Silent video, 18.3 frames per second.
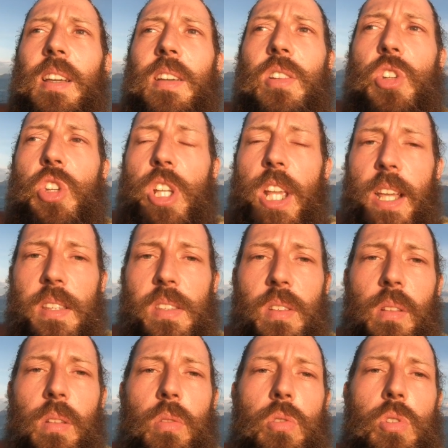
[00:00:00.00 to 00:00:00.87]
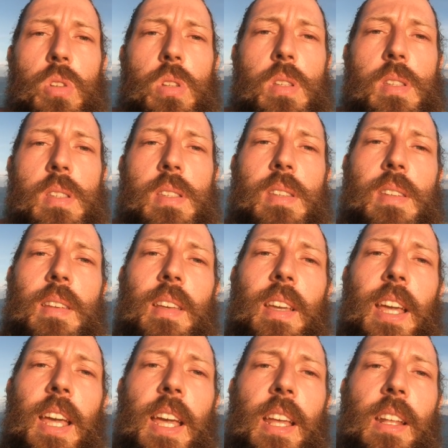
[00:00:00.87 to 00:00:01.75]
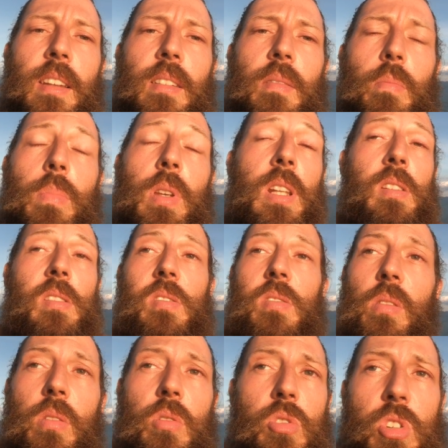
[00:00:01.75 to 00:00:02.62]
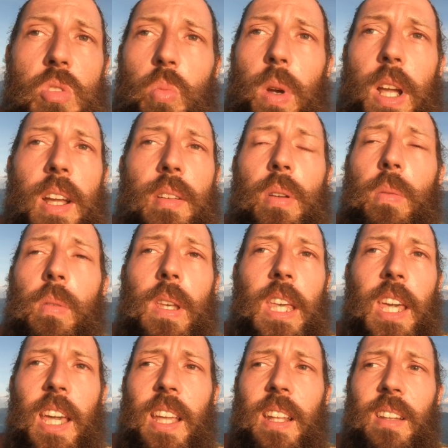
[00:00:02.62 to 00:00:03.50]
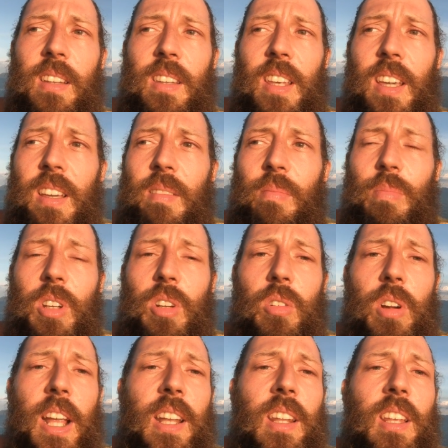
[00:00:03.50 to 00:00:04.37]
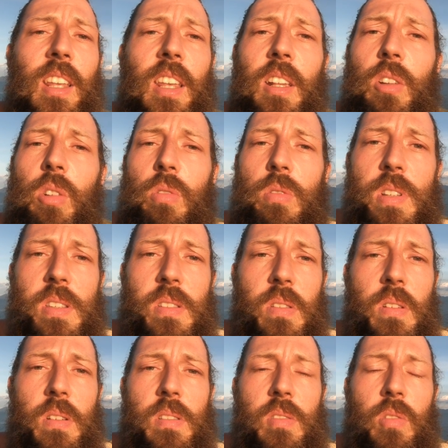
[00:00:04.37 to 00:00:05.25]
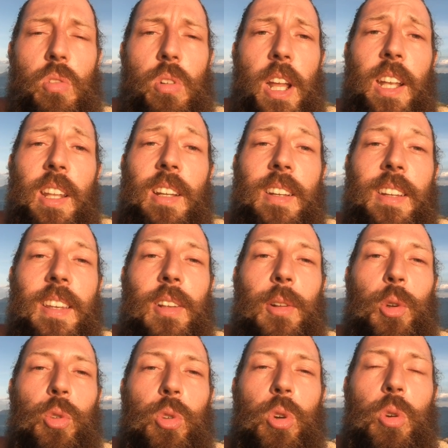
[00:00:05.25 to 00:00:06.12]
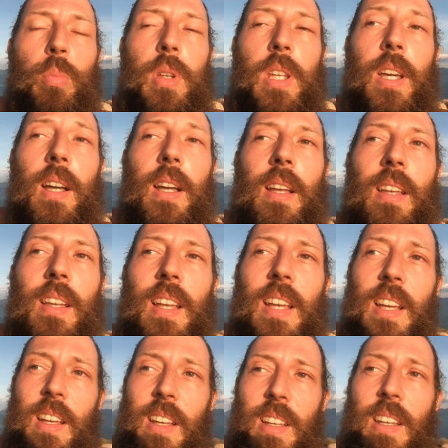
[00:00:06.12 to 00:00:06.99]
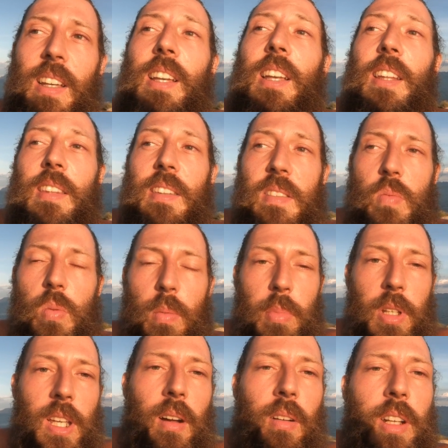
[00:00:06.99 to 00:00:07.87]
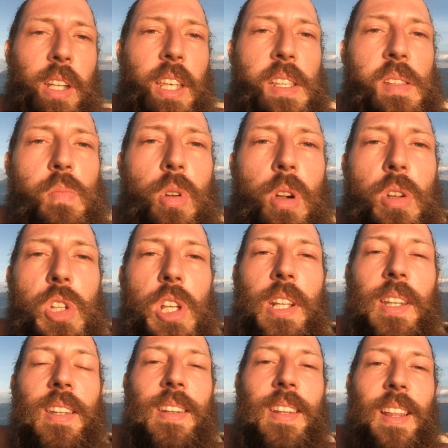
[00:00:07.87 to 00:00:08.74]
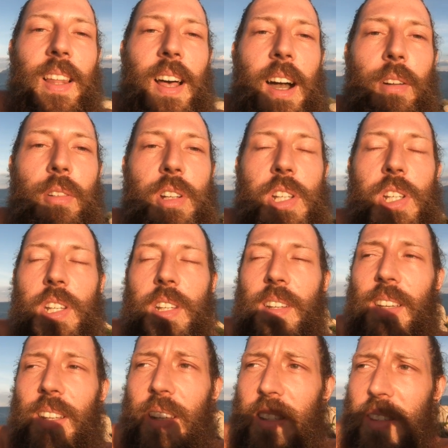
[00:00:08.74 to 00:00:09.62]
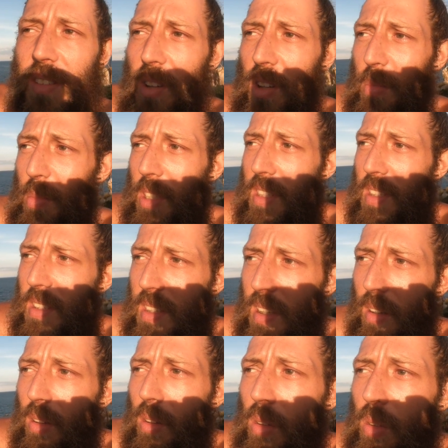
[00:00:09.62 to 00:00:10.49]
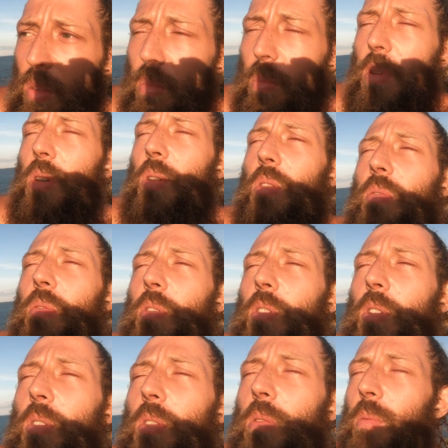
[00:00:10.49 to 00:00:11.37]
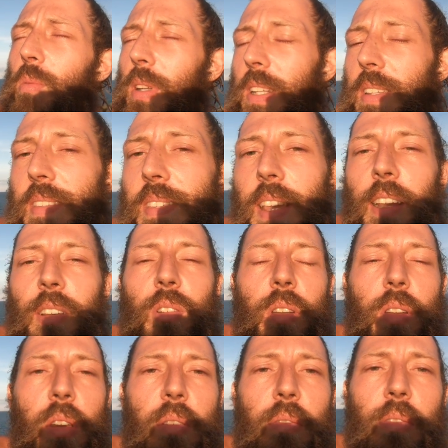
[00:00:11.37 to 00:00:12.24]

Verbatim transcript: share solutions and be the solution wherever we can. Yeah, creating eco-resource, creating ecotopia and this will be our next project in El Arish and that's gonna be so beautiful with the Sacred Earth